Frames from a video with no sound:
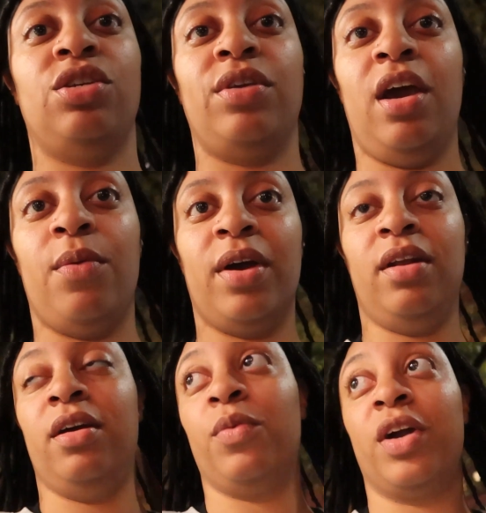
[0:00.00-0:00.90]
so yeah, we're
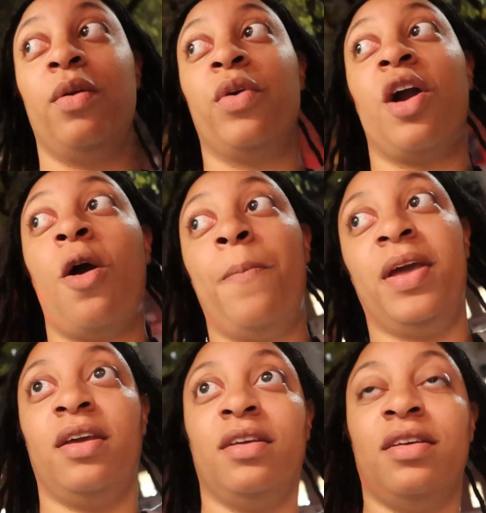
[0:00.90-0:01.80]
gonna we're gonna we're
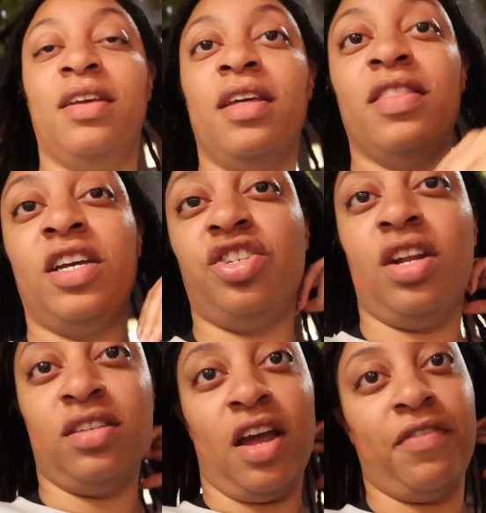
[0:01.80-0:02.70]
hoping that she
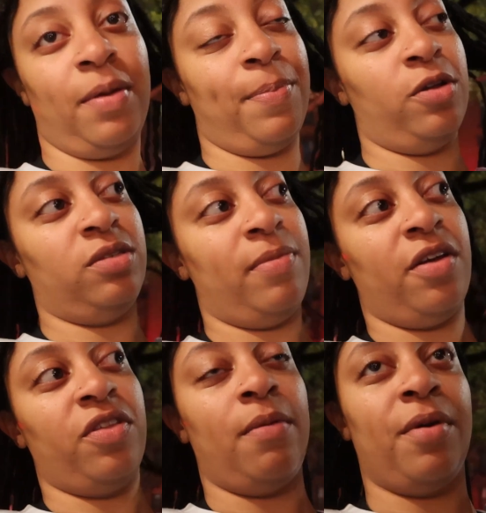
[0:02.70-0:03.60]
doesn't have like post
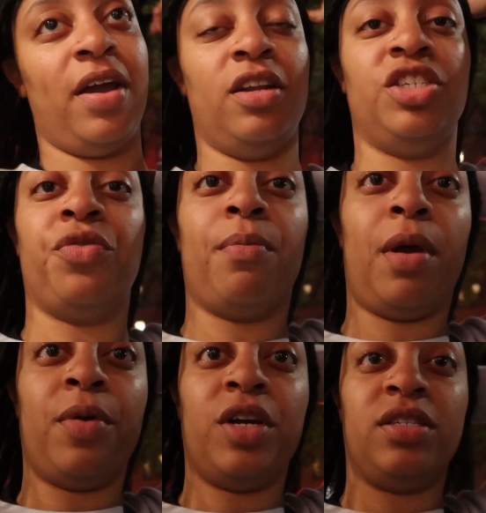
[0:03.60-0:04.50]
marathon brain and she
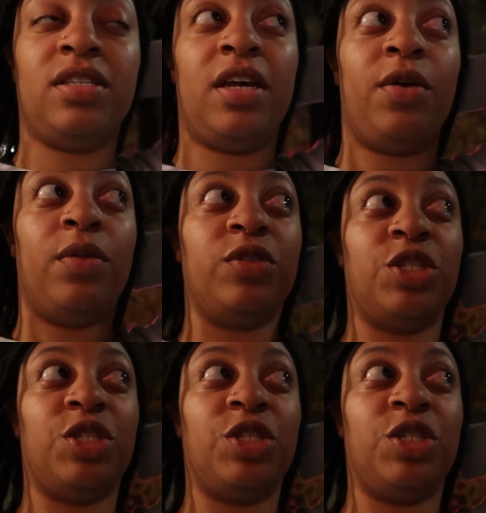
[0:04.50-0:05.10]
remembers that